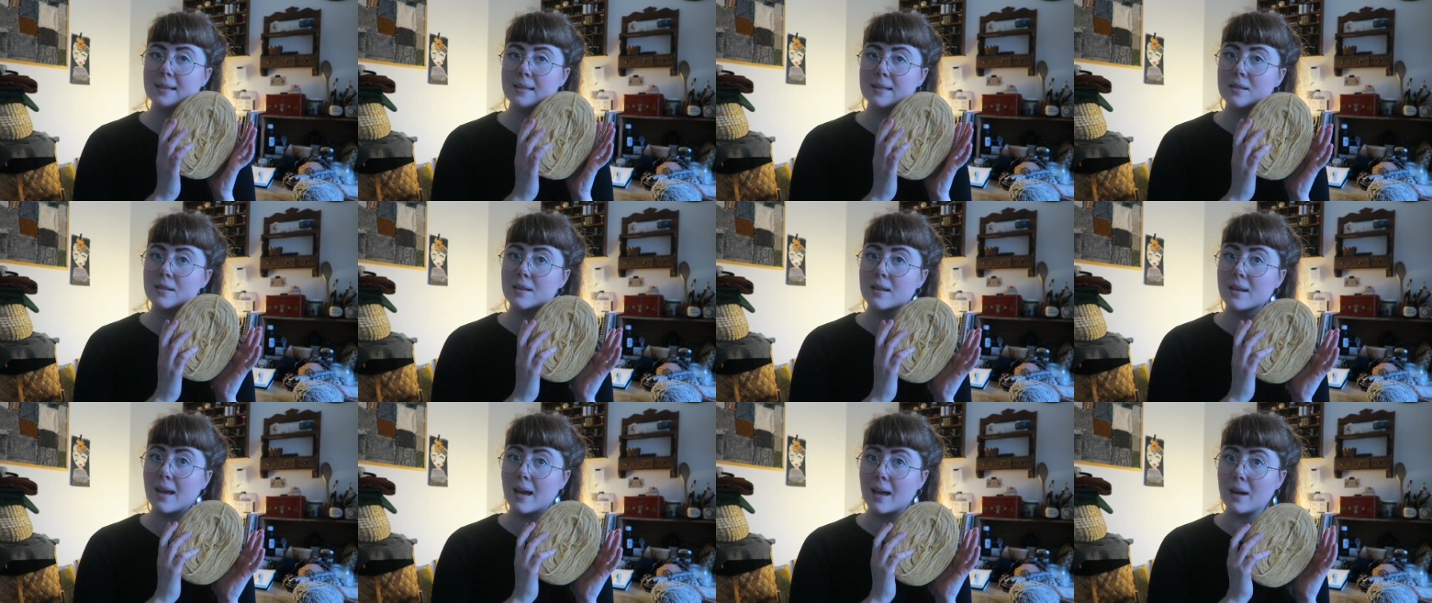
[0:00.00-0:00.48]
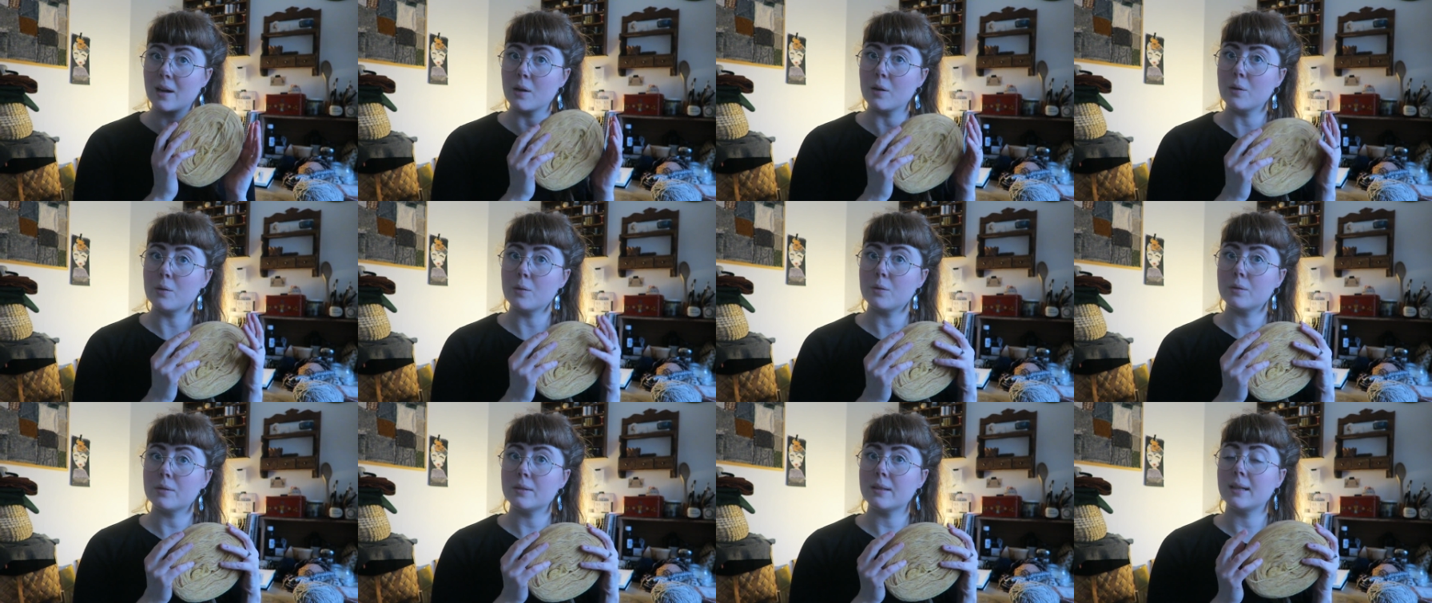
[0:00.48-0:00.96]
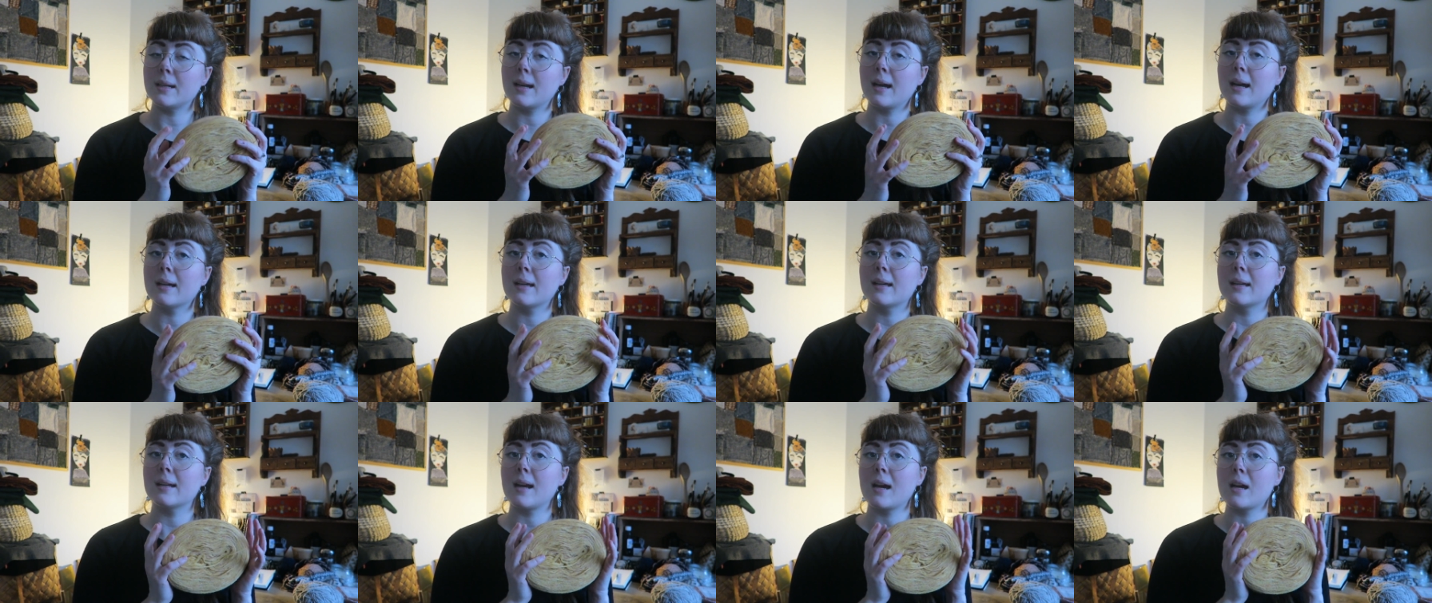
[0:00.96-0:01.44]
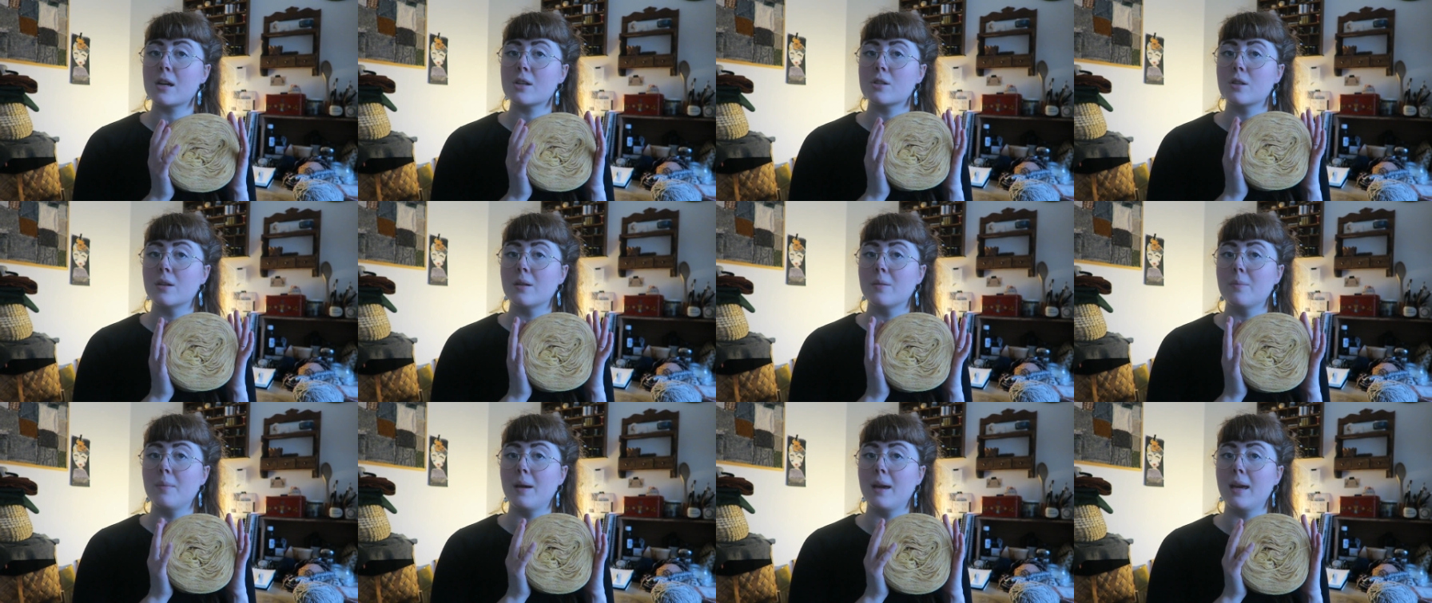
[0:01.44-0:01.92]
this yellow, then I can
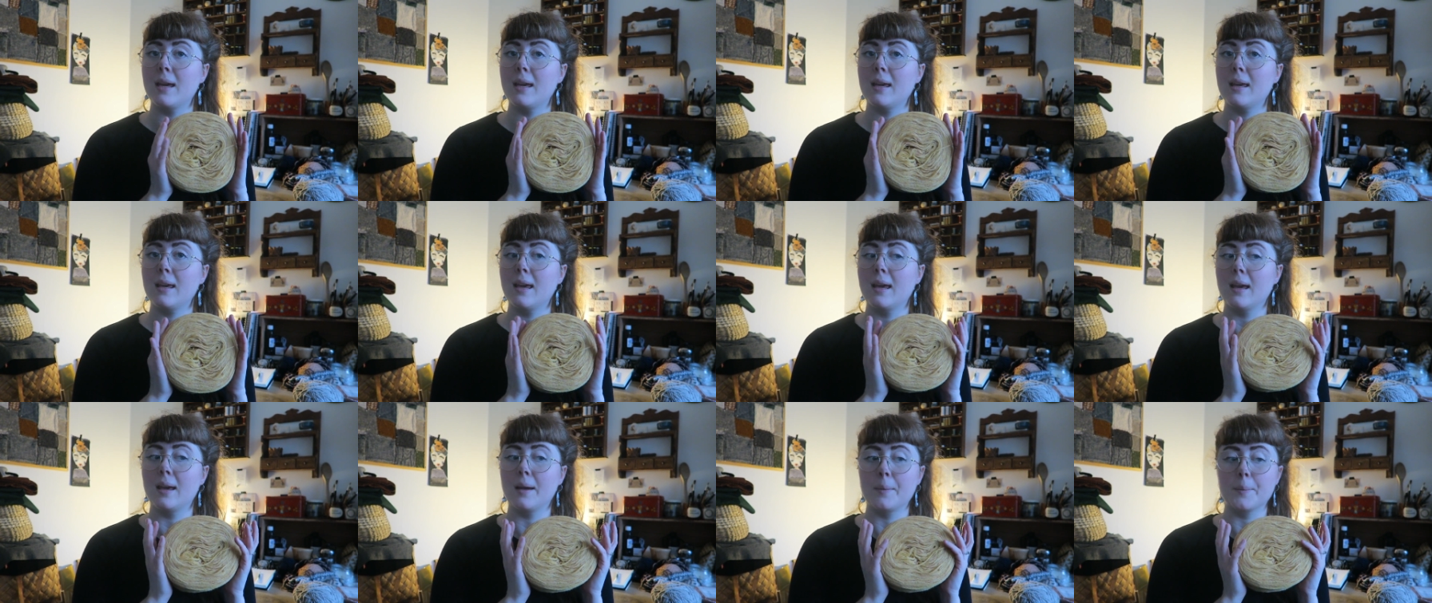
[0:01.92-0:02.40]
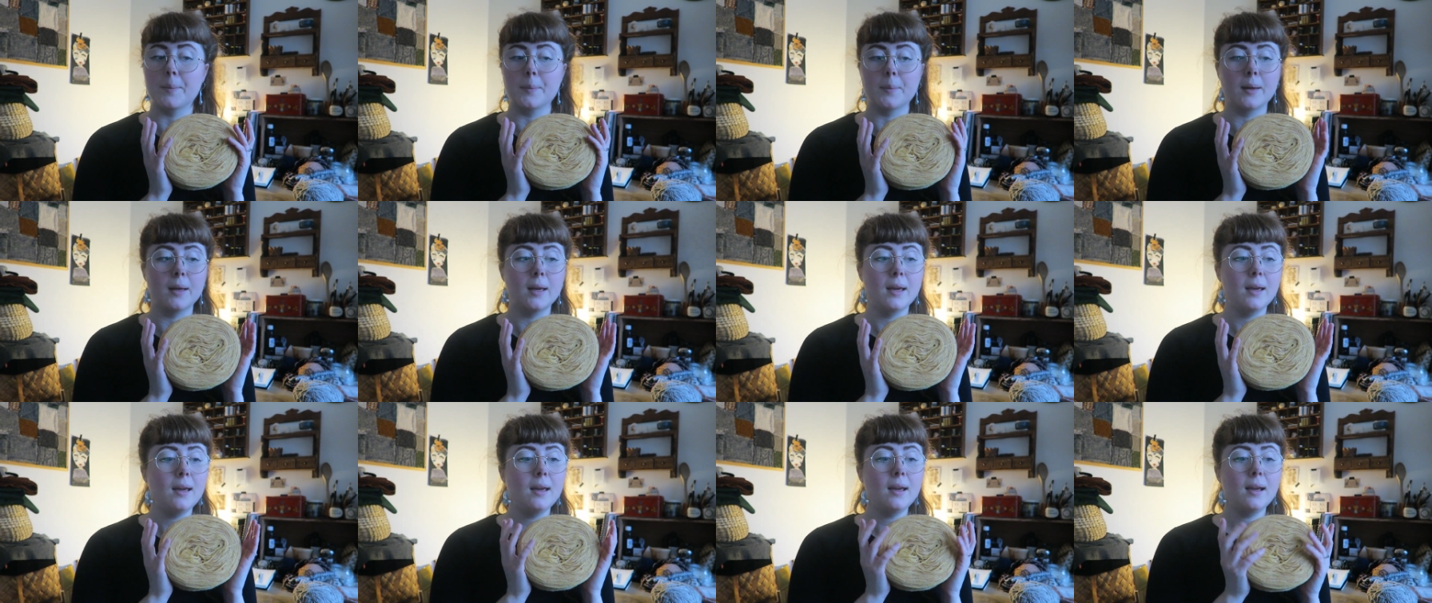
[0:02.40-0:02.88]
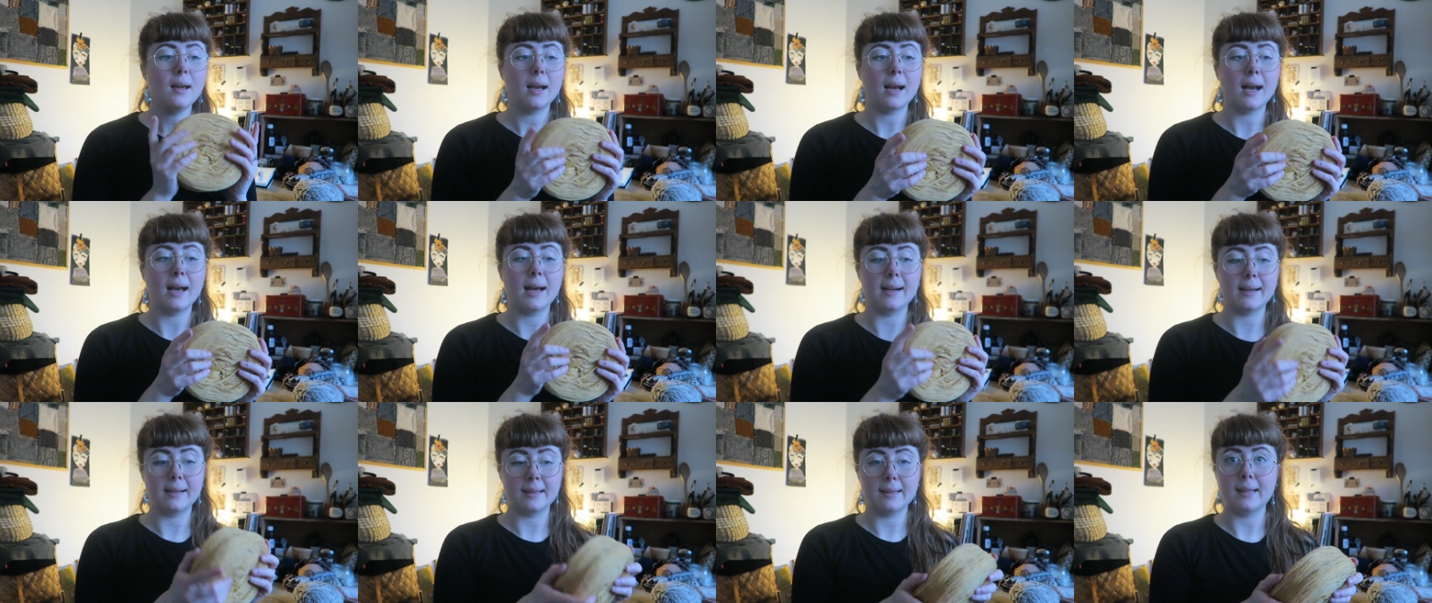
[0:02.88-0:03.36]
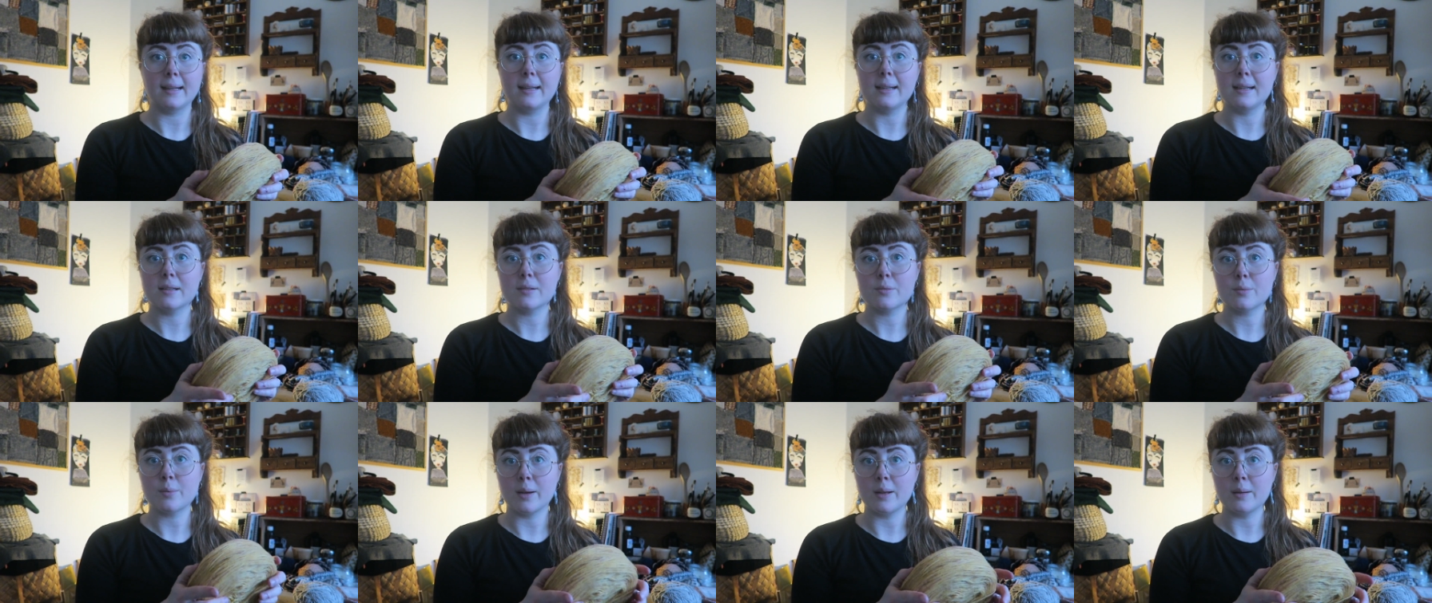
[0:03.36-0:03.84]
actually make him a
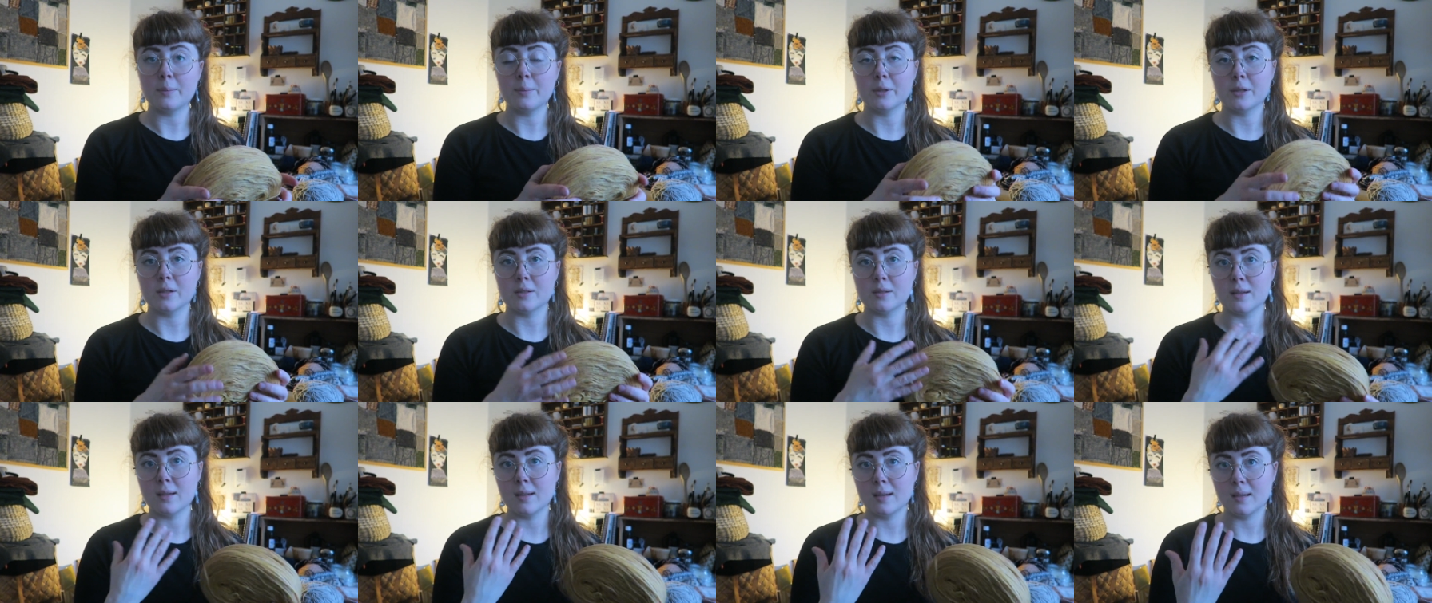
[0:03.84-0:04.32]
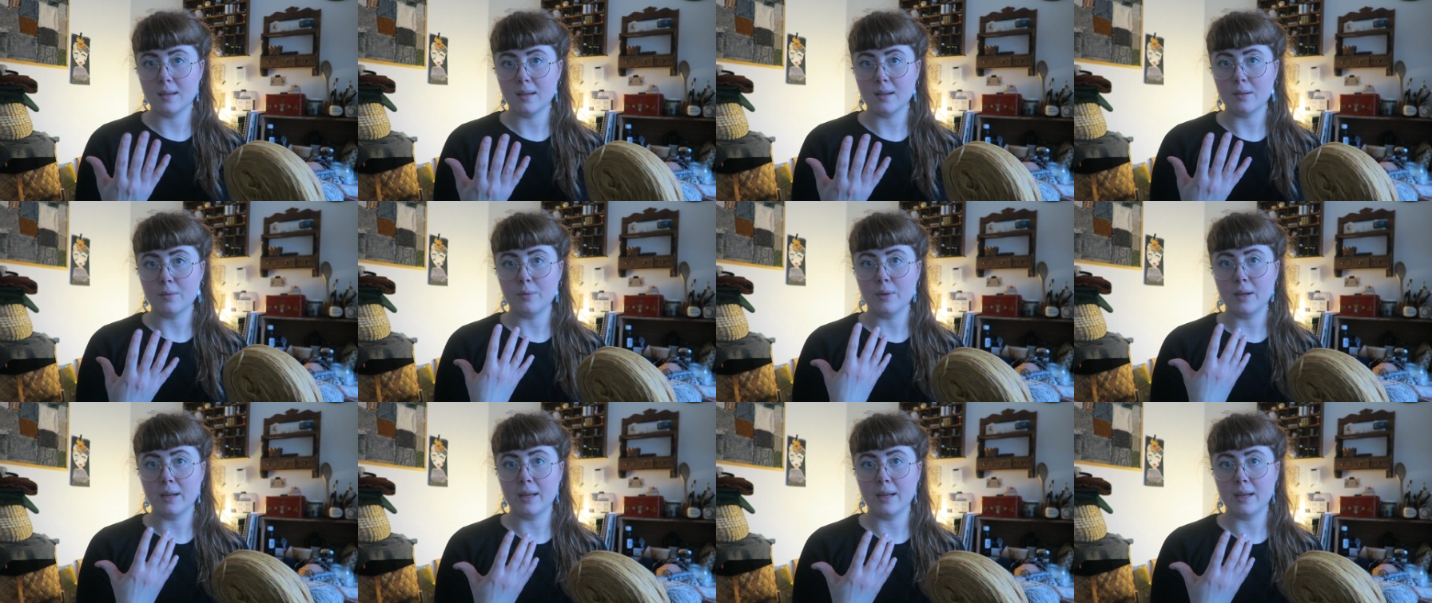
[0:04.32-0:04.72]
riddare as well, because he